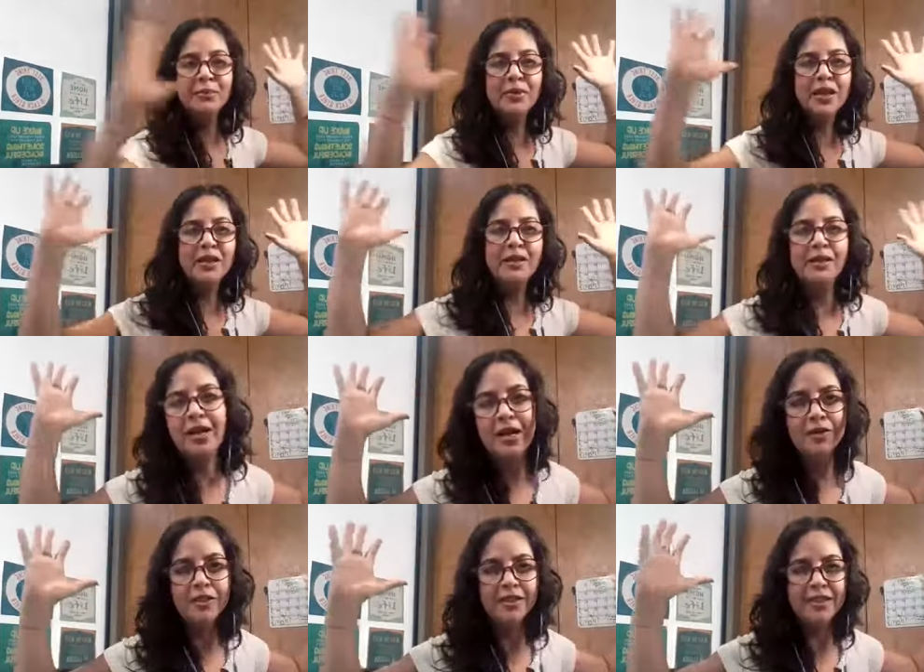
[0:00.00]
big
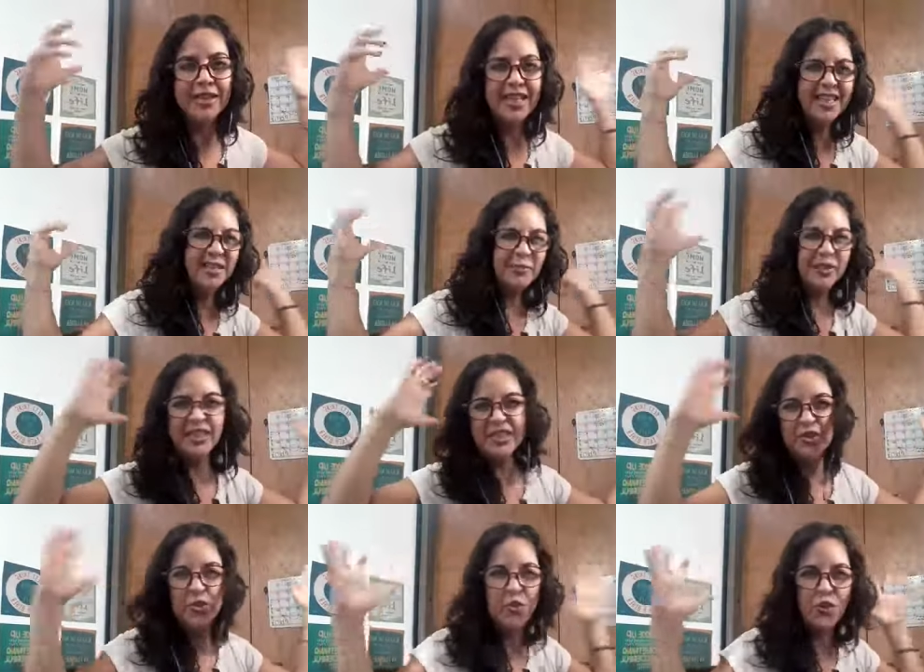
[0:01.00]
cloud and it's like the big
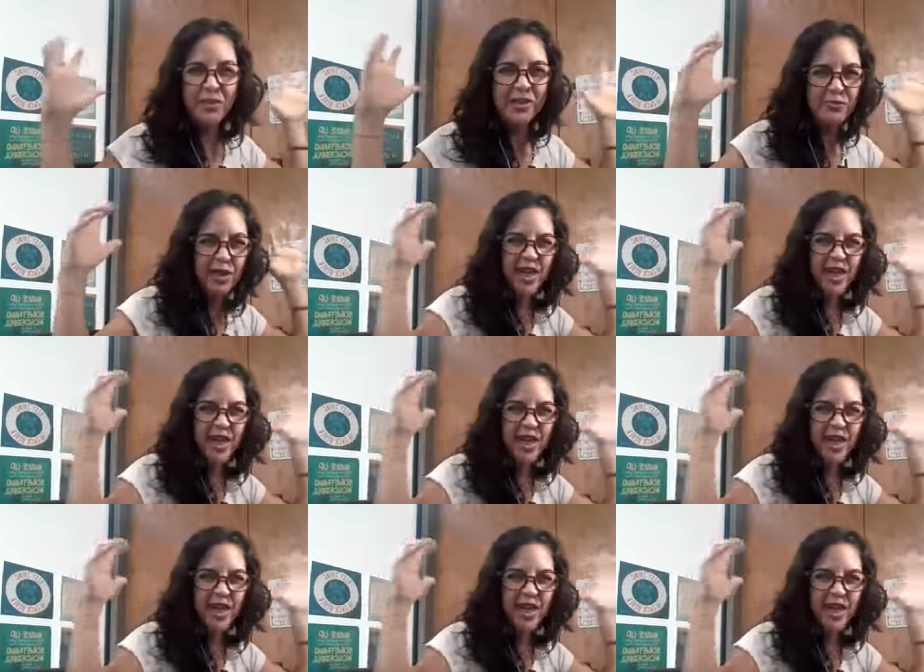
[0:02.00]
storm and